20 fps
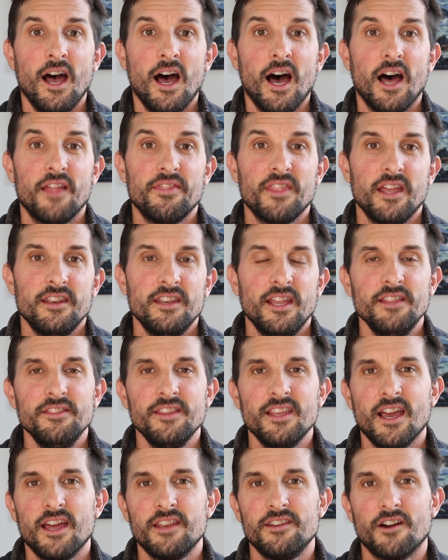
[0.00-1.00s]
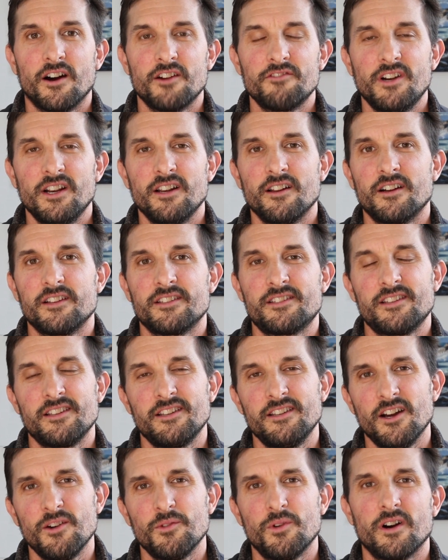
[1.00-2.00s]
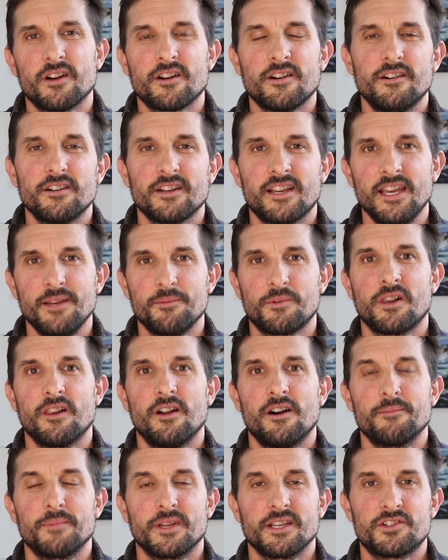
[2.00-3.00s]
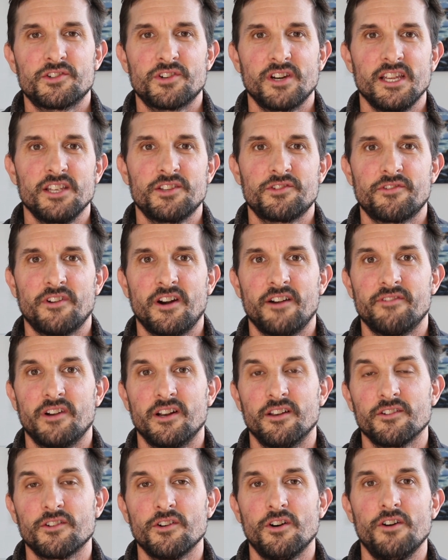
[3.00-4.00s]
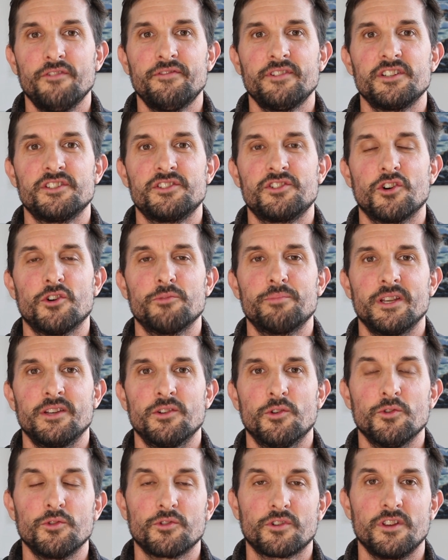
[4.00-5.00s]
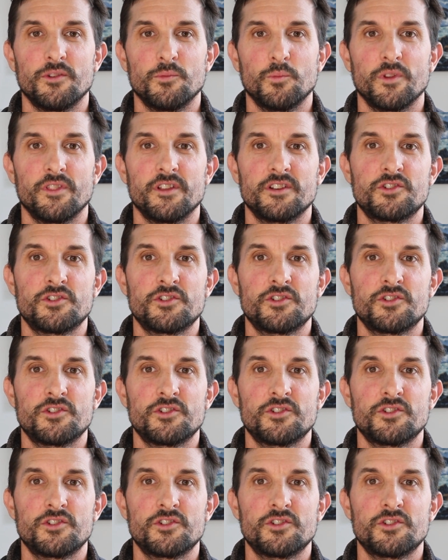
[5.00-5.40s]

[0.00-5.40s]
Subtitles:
And then in the end, I realised, you know what, I can't keep climbing trees forever, and I got offered a job in Auckland with a